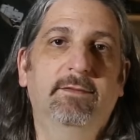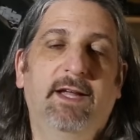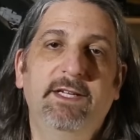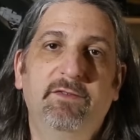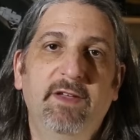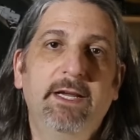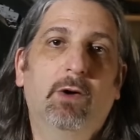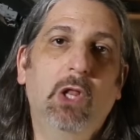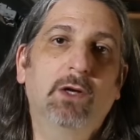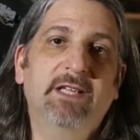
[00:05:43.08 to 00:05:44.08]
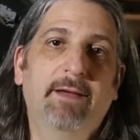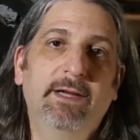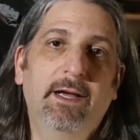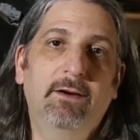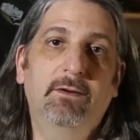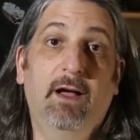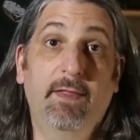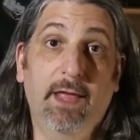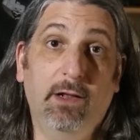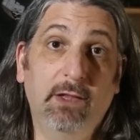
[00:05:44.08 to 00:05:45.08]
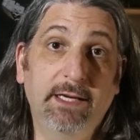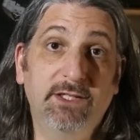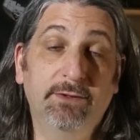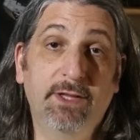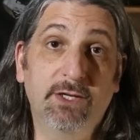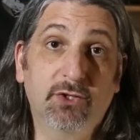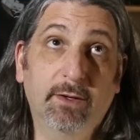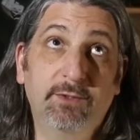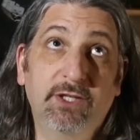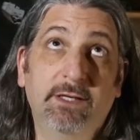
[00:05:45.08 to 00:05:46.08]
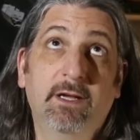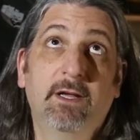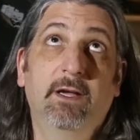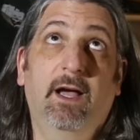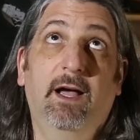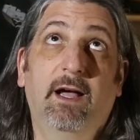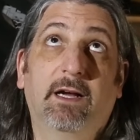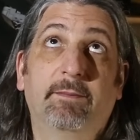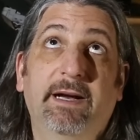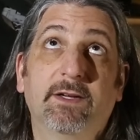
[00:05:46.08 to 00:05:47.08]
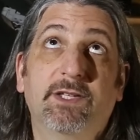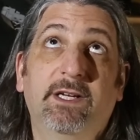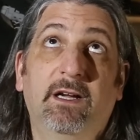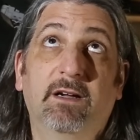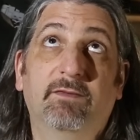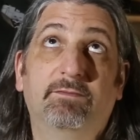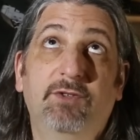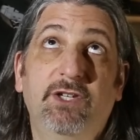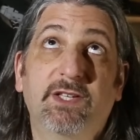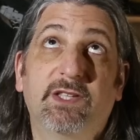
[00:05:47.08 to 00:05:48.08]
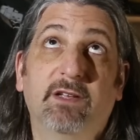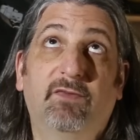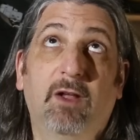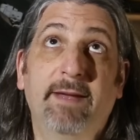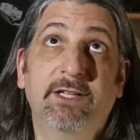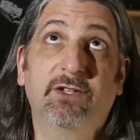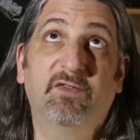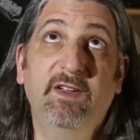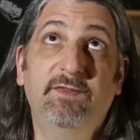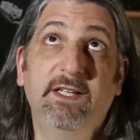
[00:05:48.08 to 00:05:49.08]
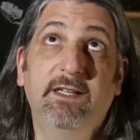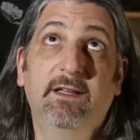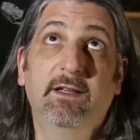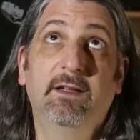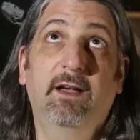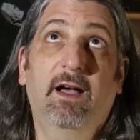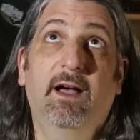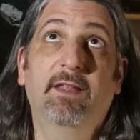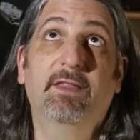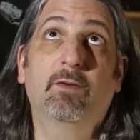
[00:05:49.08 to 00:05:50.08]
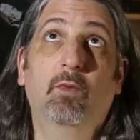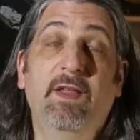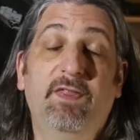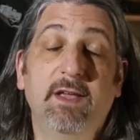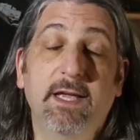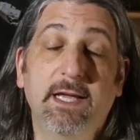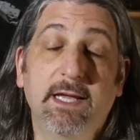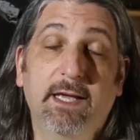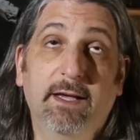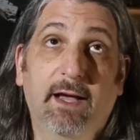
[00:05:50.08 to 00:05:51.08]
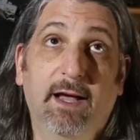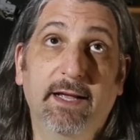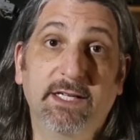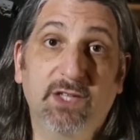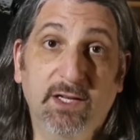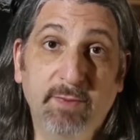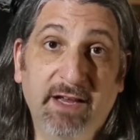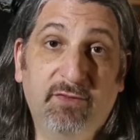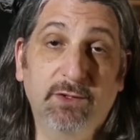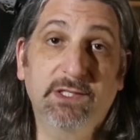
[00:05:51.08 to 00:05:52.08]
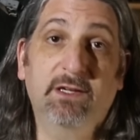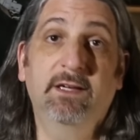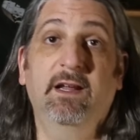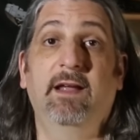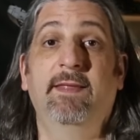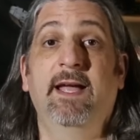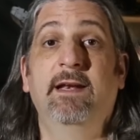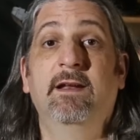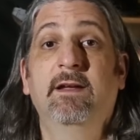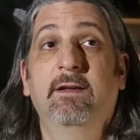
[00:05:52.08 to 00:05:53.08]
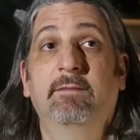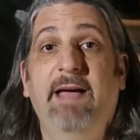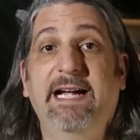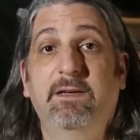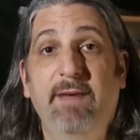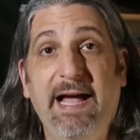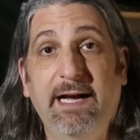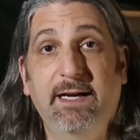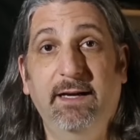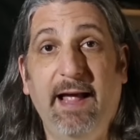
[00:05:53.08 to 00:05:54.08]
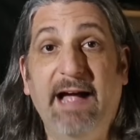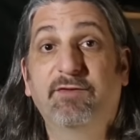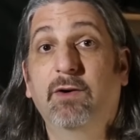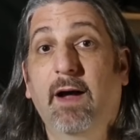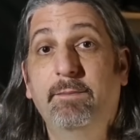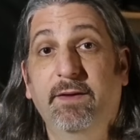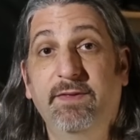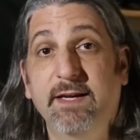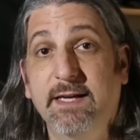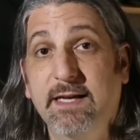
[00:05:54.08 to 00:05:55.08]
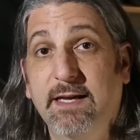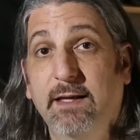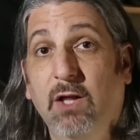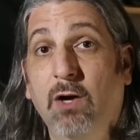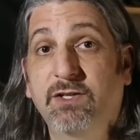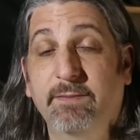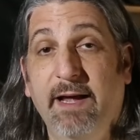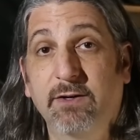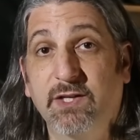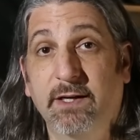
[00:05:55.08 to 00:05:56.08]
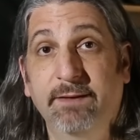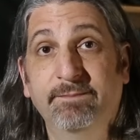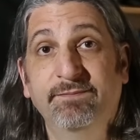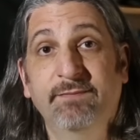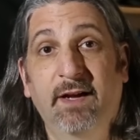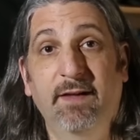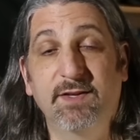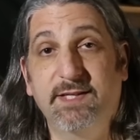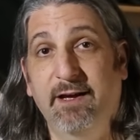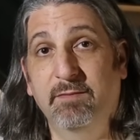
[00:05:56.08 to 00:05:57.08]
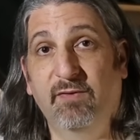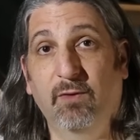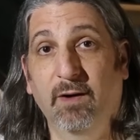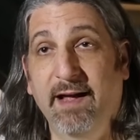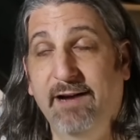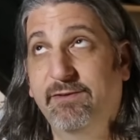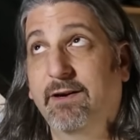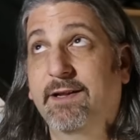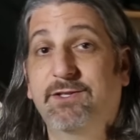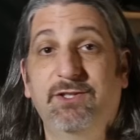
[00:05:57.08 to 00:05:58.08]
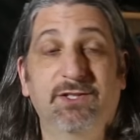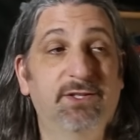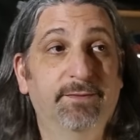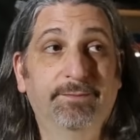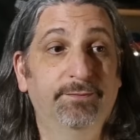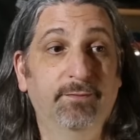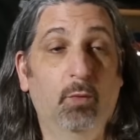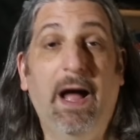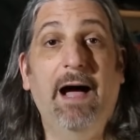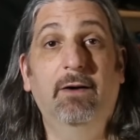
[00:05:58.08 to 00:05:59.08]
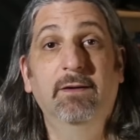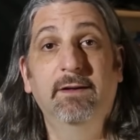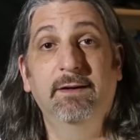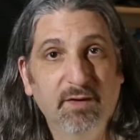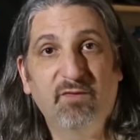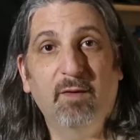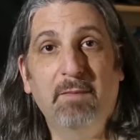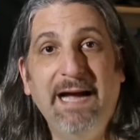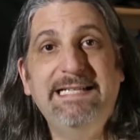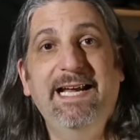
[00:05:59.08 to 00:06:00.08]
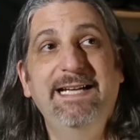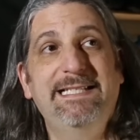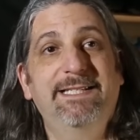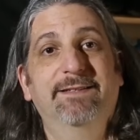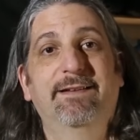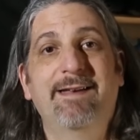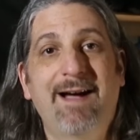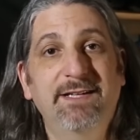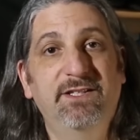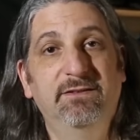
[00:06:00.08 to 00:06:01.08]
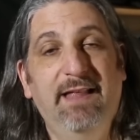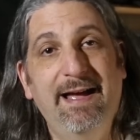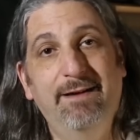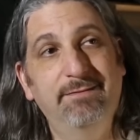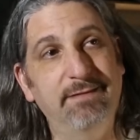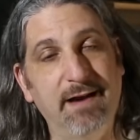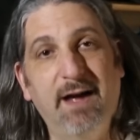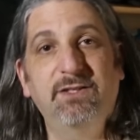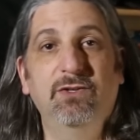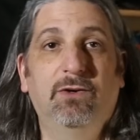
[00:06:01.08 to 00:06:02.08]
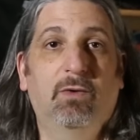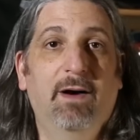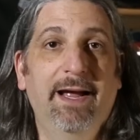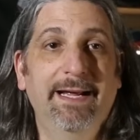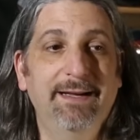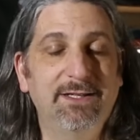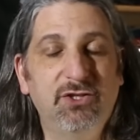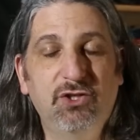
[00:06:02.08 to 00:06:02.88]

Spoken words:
I did a video a long time ago that I'll link to in the description, a comparison of just the Flowmaster 50 with the exhaust manifolds on, and then back to back after I put the long tube headers on, the sound before and after, and it's just wow. For my taste, not too loud, not too quiet, it's